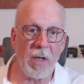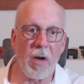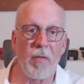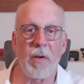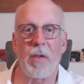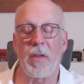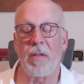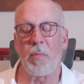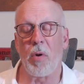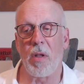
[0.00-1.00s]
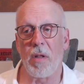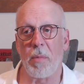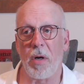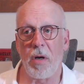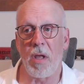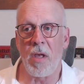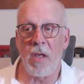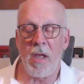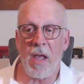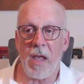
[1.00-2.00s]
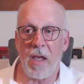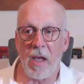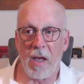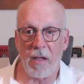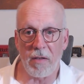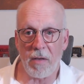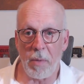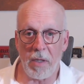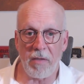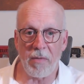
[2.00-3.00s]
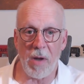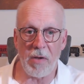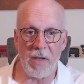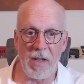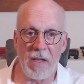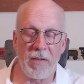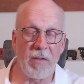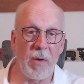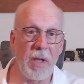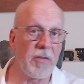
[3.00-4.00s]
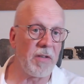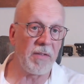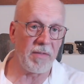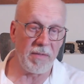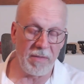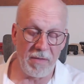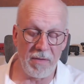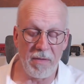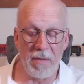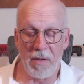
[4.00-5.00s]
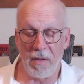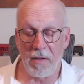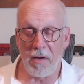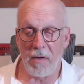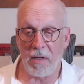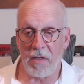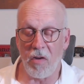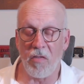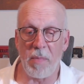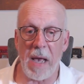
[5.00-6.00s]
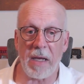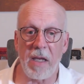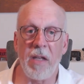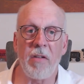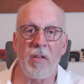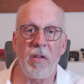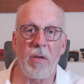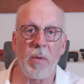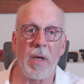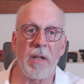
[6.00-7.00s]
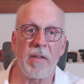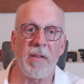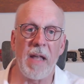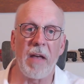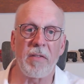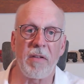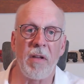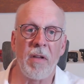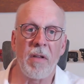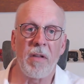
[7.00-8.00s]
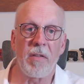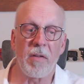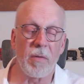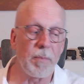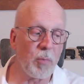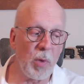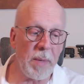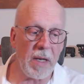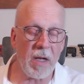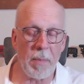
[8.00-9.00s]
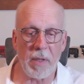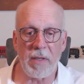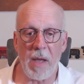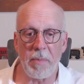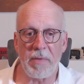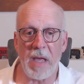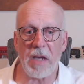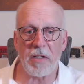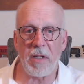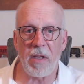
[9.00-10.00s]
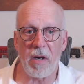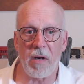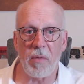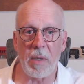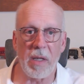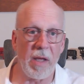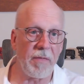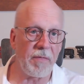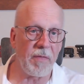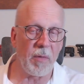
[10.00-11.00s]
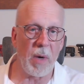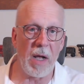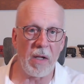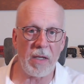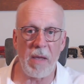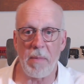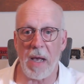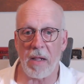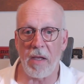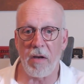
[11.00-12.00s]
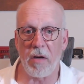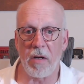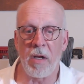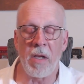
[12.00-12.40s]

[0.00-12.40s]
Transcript: over to this poor little bird and completely surrounded it. And so it just literally dove back into its nest. So we made a couple attempts actually there. We left for a while, came back later